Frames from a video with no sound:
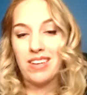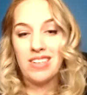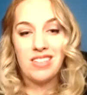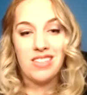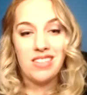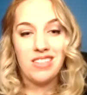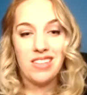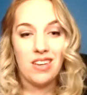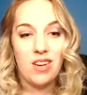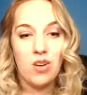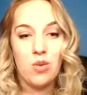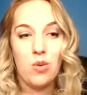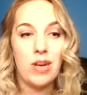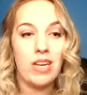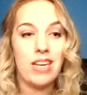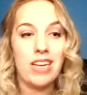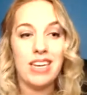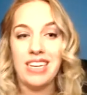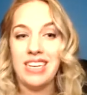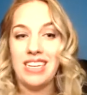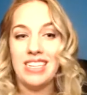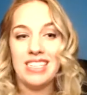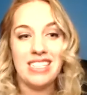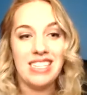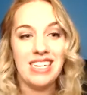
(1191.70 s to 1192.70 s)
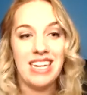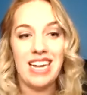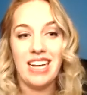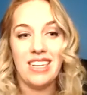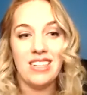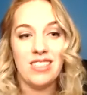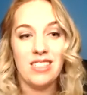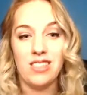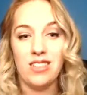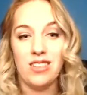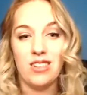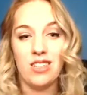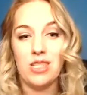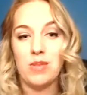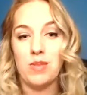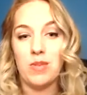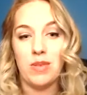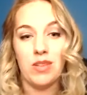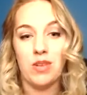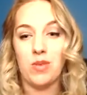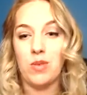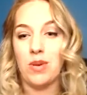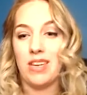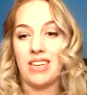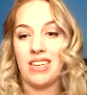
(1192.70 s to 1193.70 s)
the quick and easy answers, but the
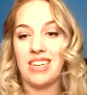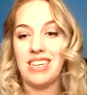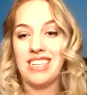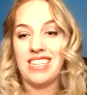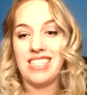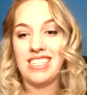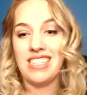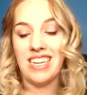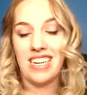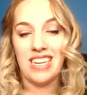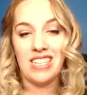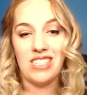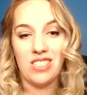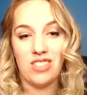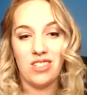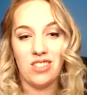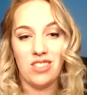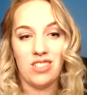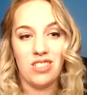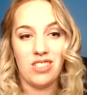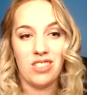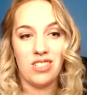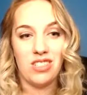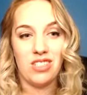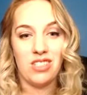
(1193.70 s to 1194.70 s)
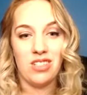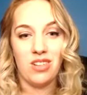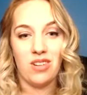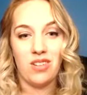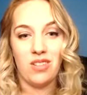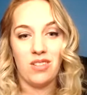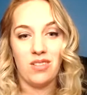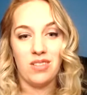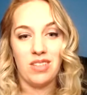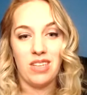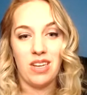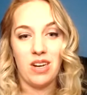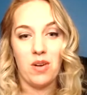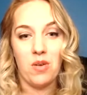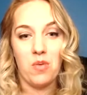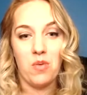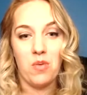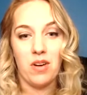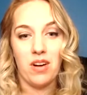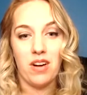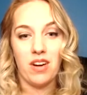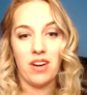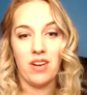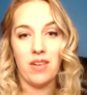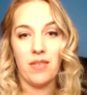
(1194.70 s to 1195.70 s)
quick and easy answers just don't
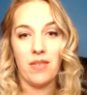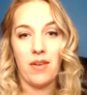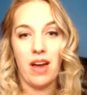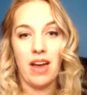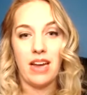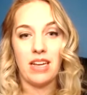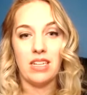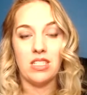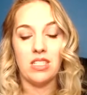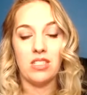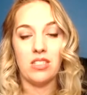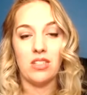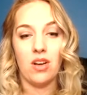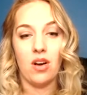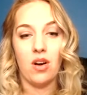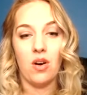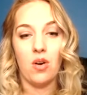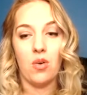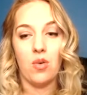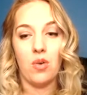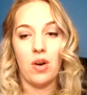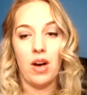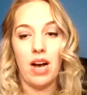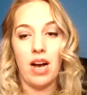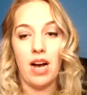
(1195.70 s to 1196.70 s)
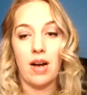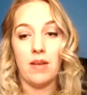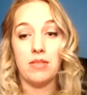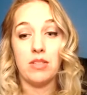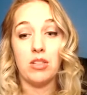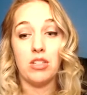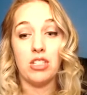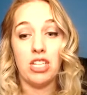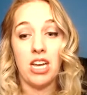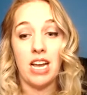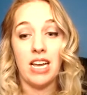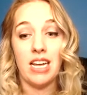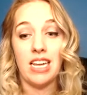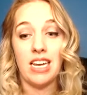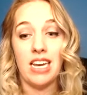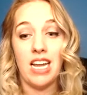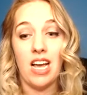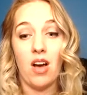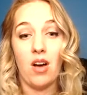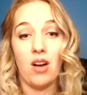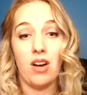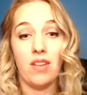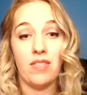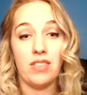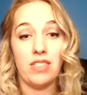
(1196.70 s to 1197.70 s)
work, right? So check it
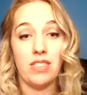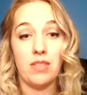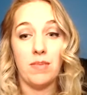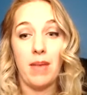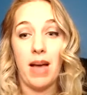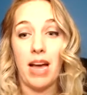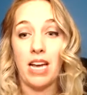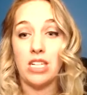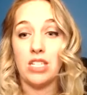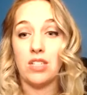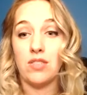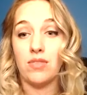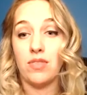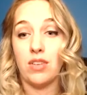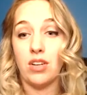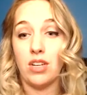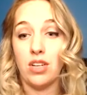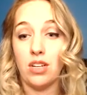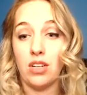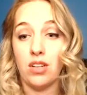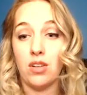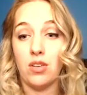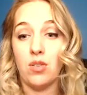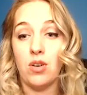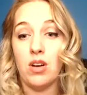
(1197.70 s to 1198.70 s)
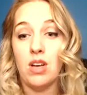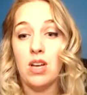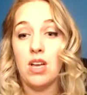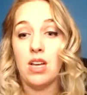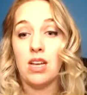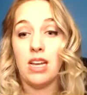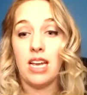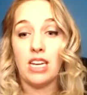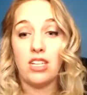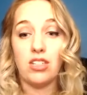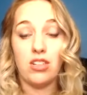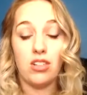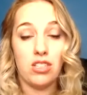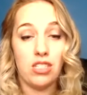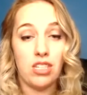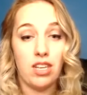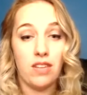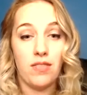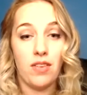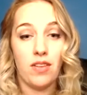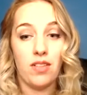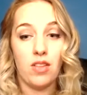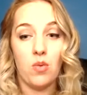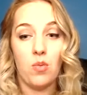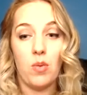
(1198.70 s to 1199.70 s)
out. If it's a match for you, get yourself
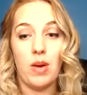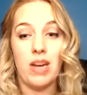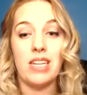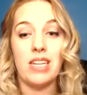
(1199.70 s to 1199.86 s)
on the wait